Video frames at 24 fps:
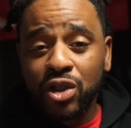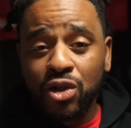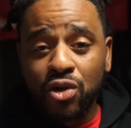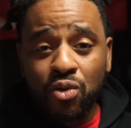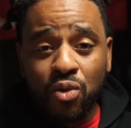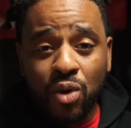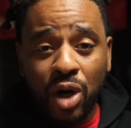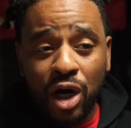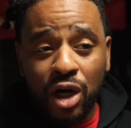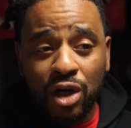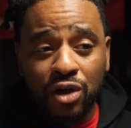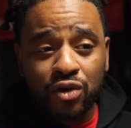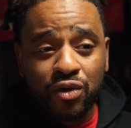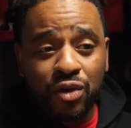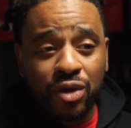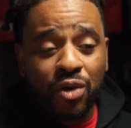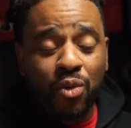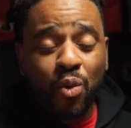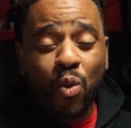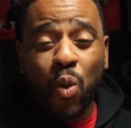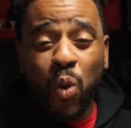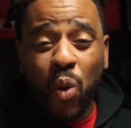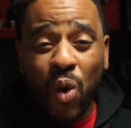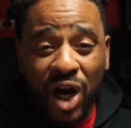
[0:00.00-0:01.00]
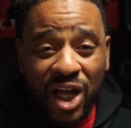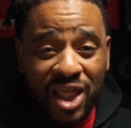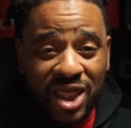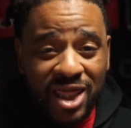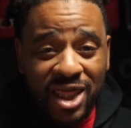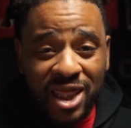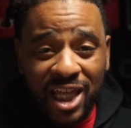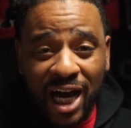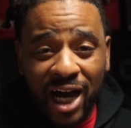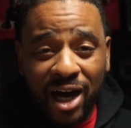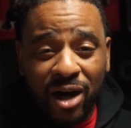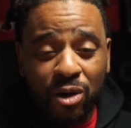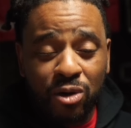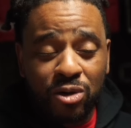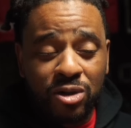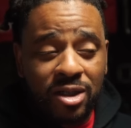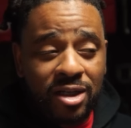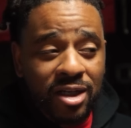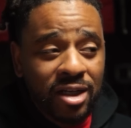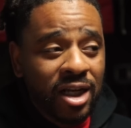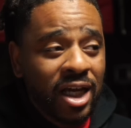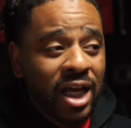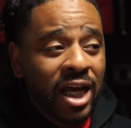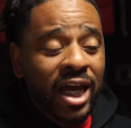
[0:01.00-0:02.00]
200,
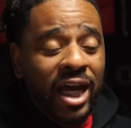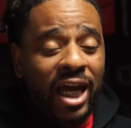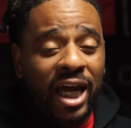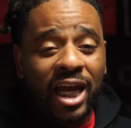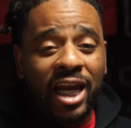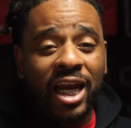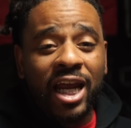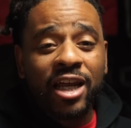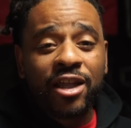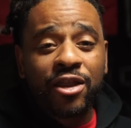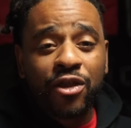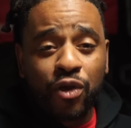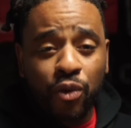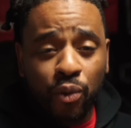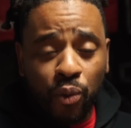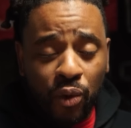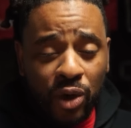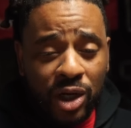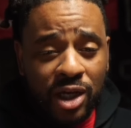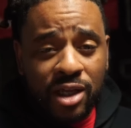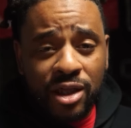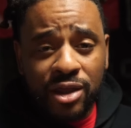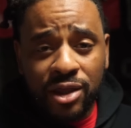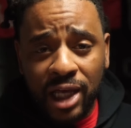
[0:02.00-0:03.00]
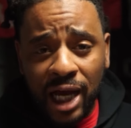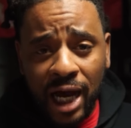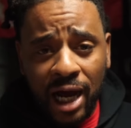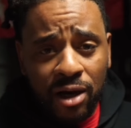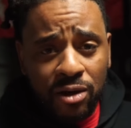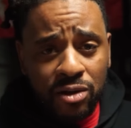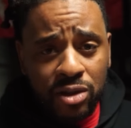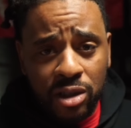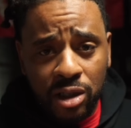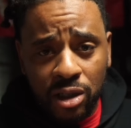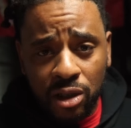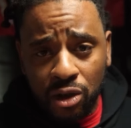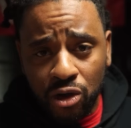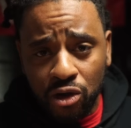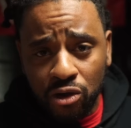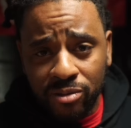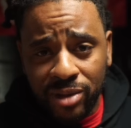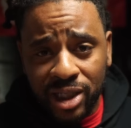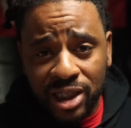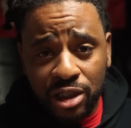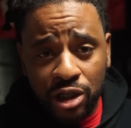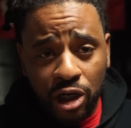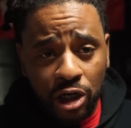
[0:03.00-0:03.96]
1000, and a 3000 lumen